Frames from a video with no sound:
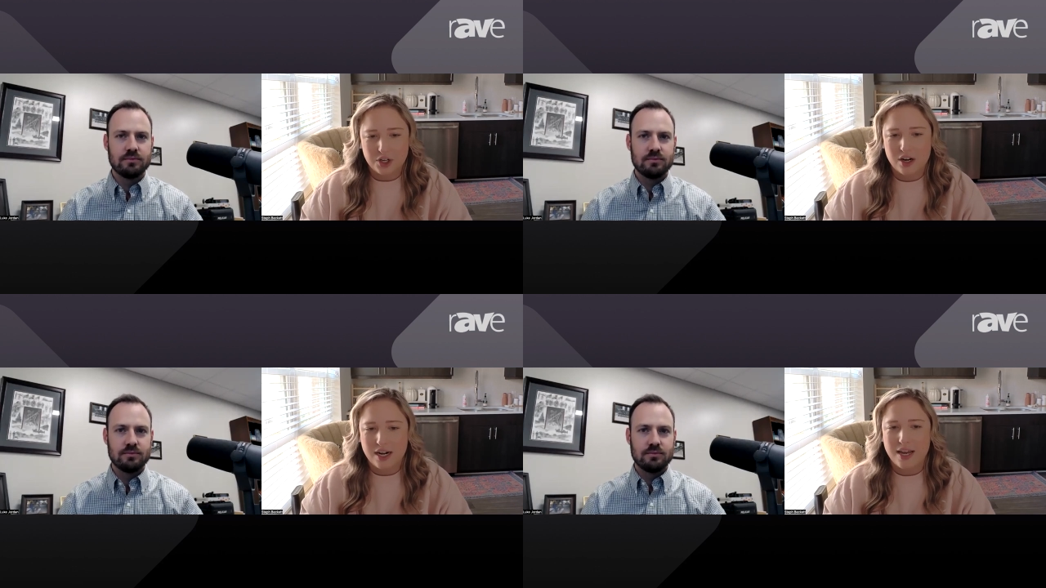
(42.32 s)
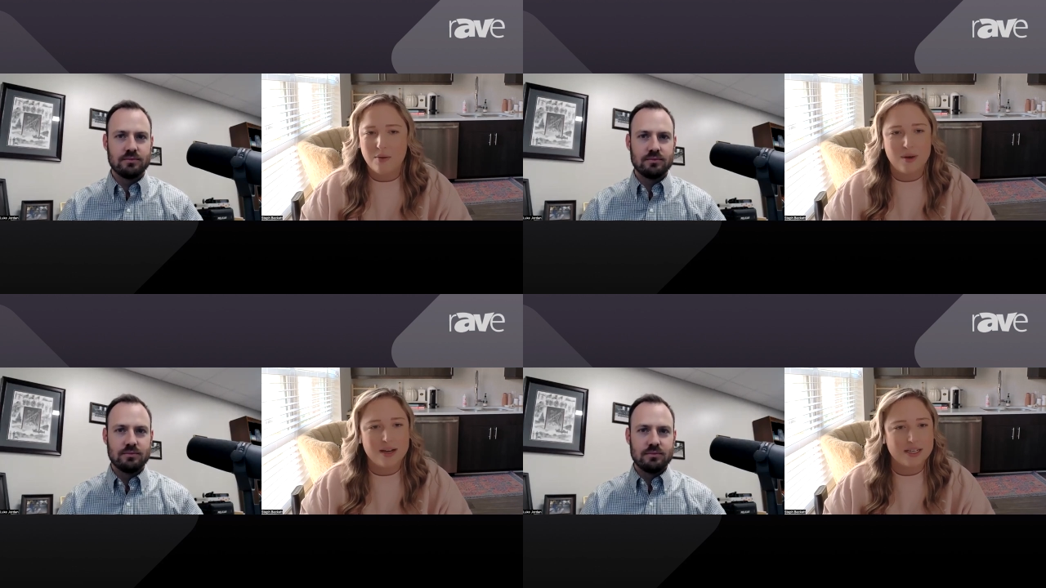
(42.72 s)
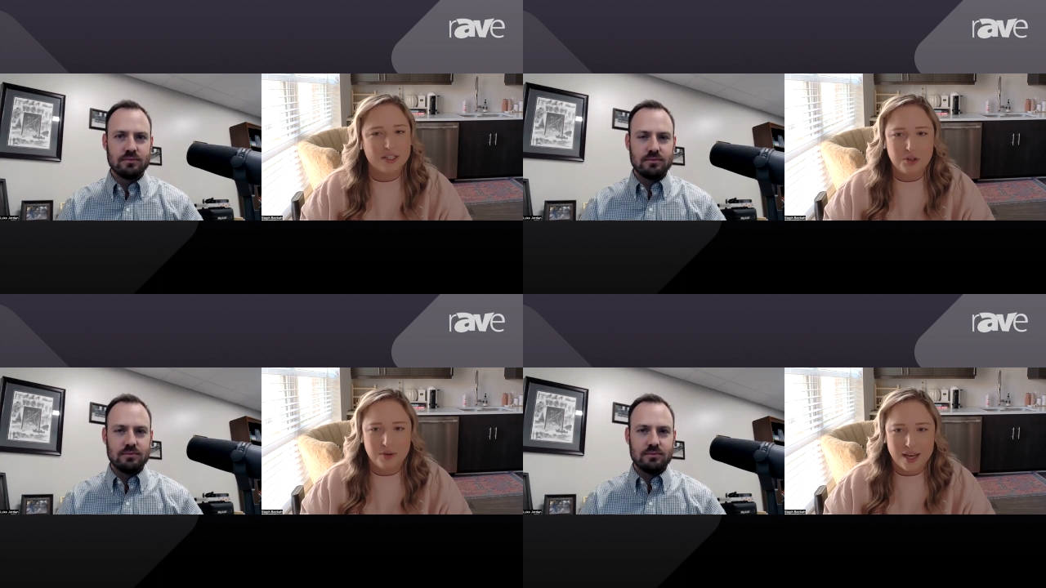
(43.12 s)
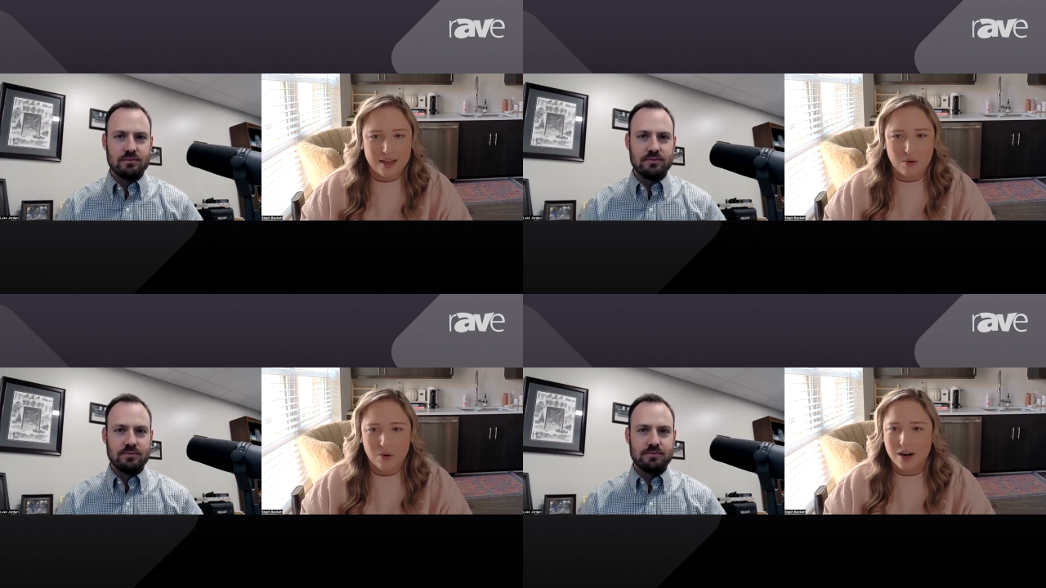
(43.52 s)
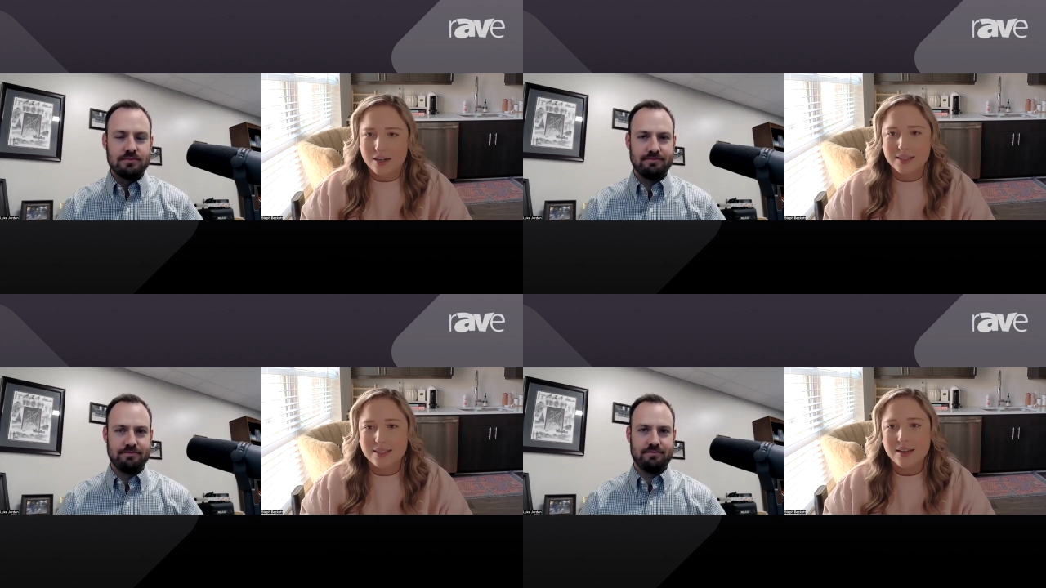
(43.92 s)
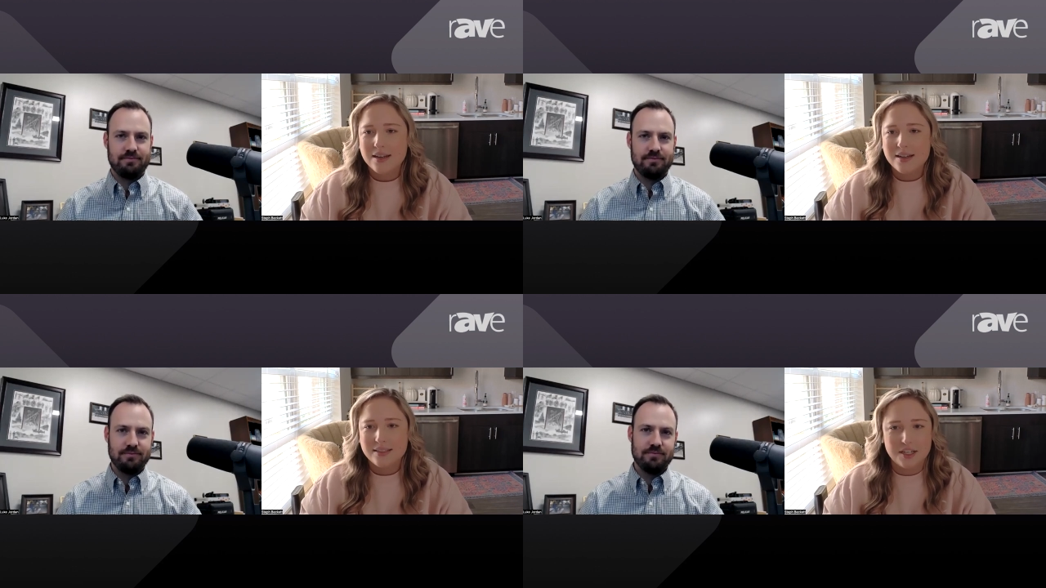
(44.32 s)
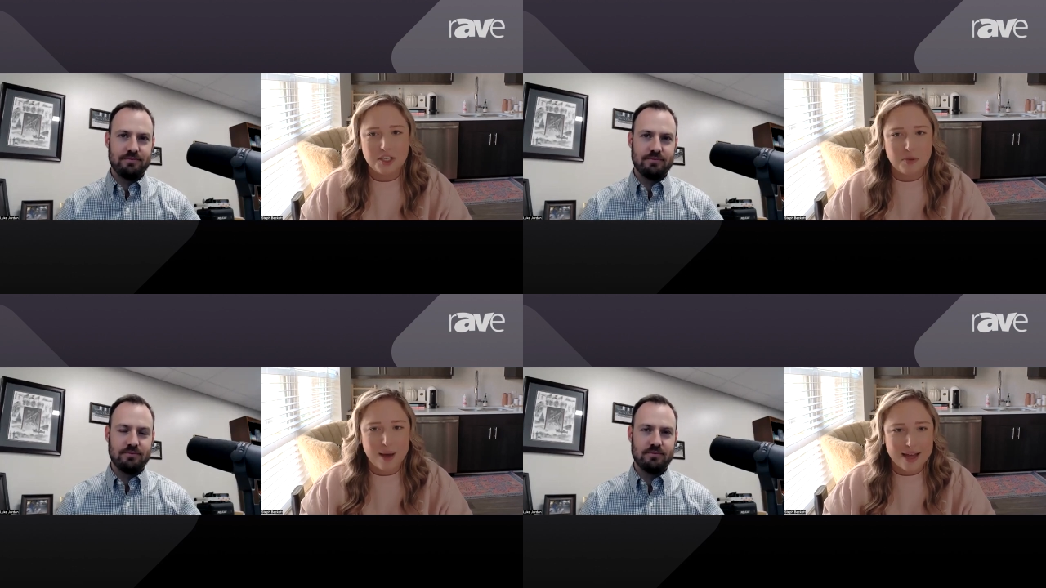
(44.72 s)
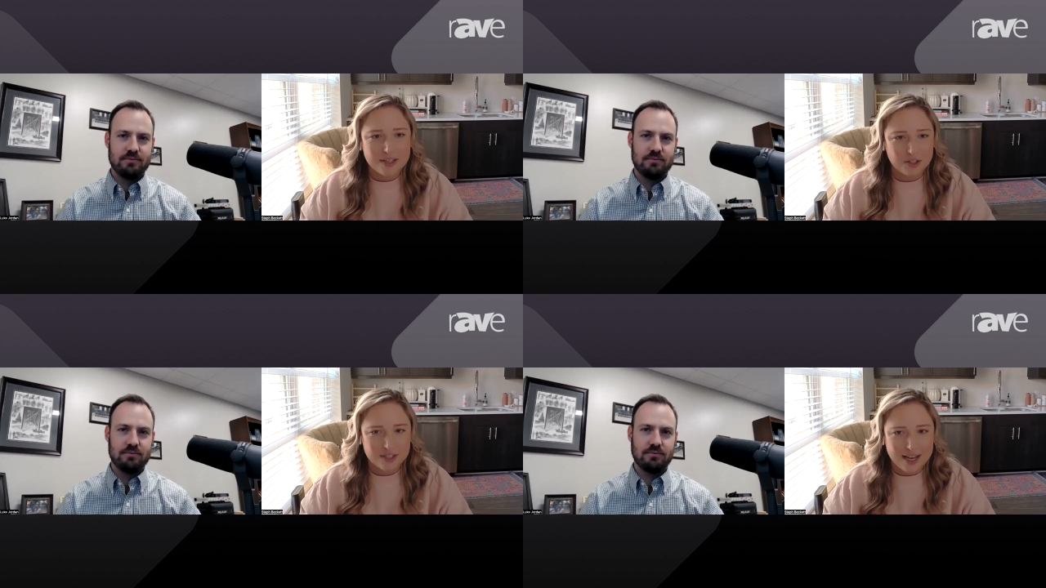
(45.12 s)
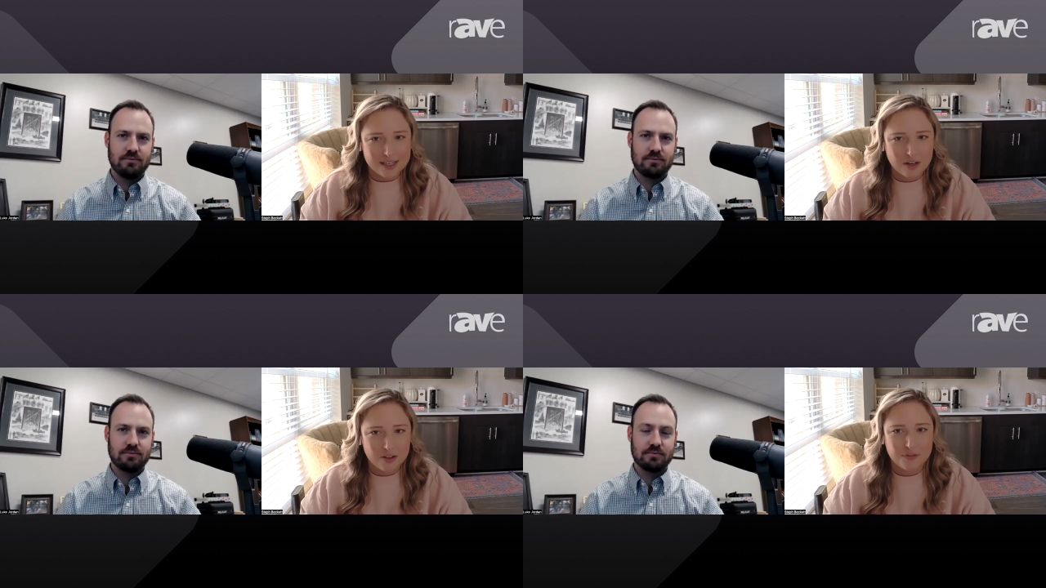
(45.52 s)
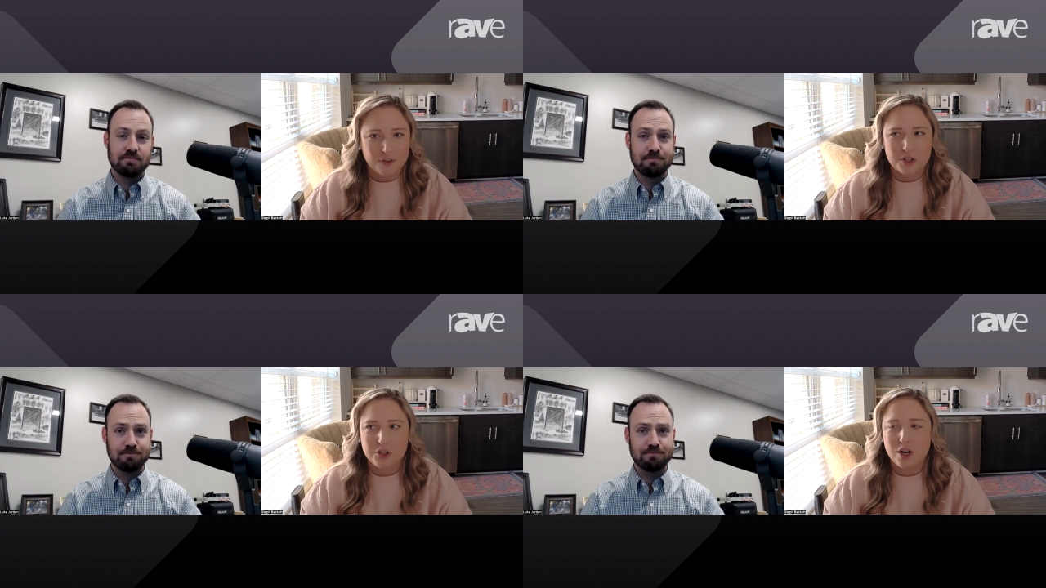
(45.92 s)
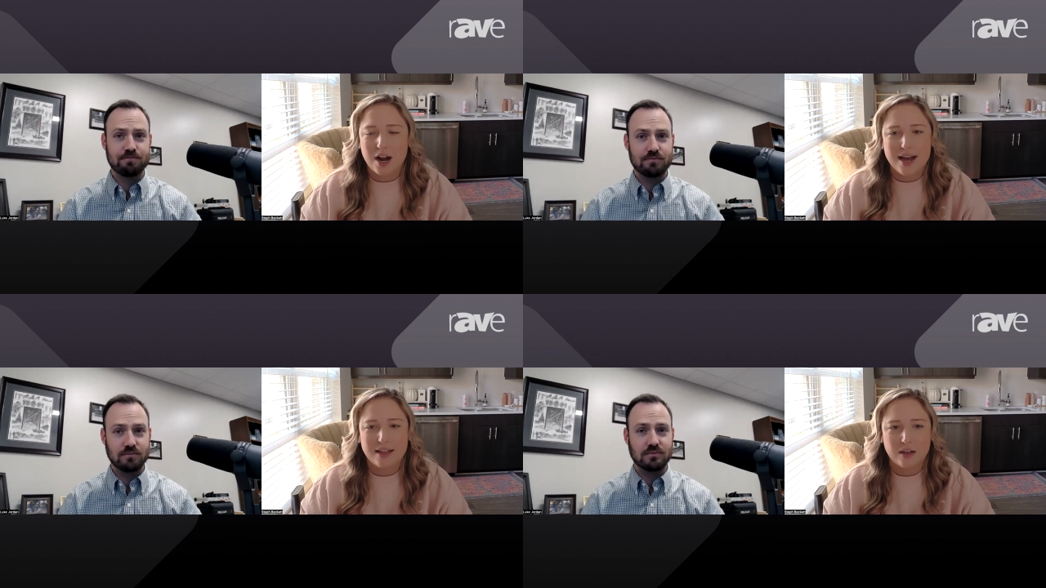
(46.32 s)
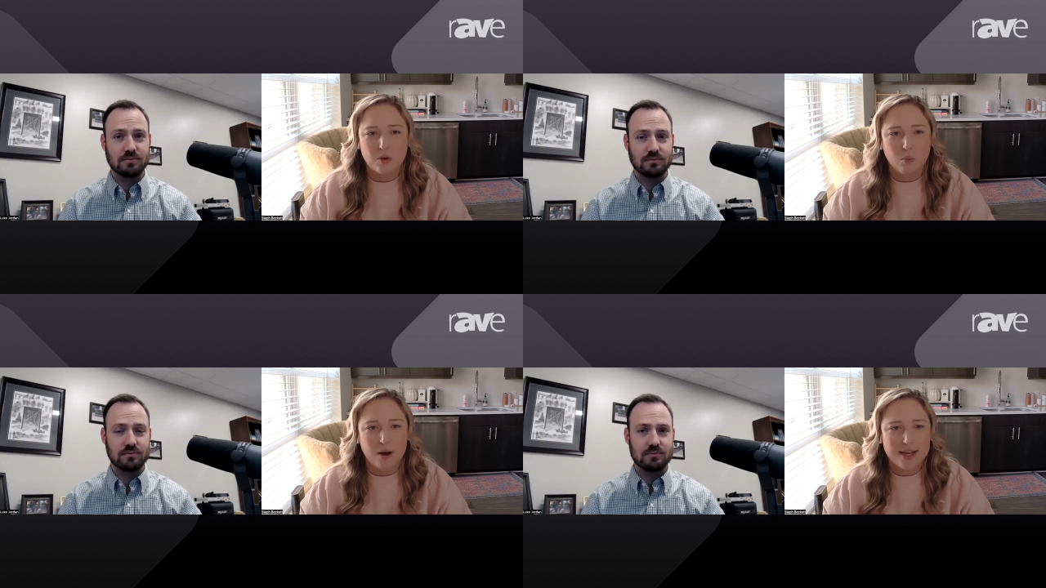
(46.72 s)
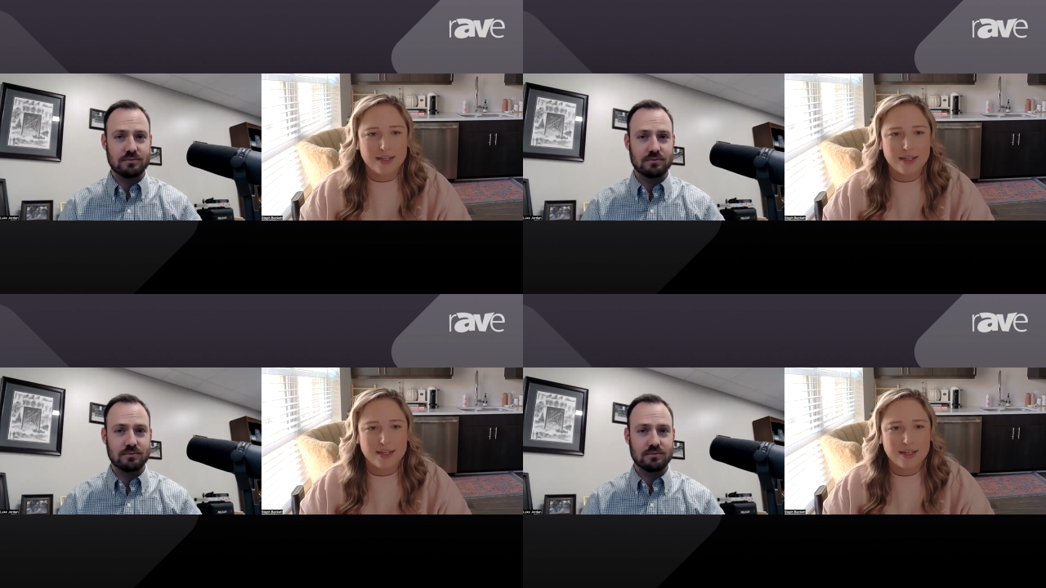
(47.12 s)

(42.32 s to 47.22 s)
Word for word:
Speaker 1: journey. When did you get yours? Did you pass your test on the first try? And like what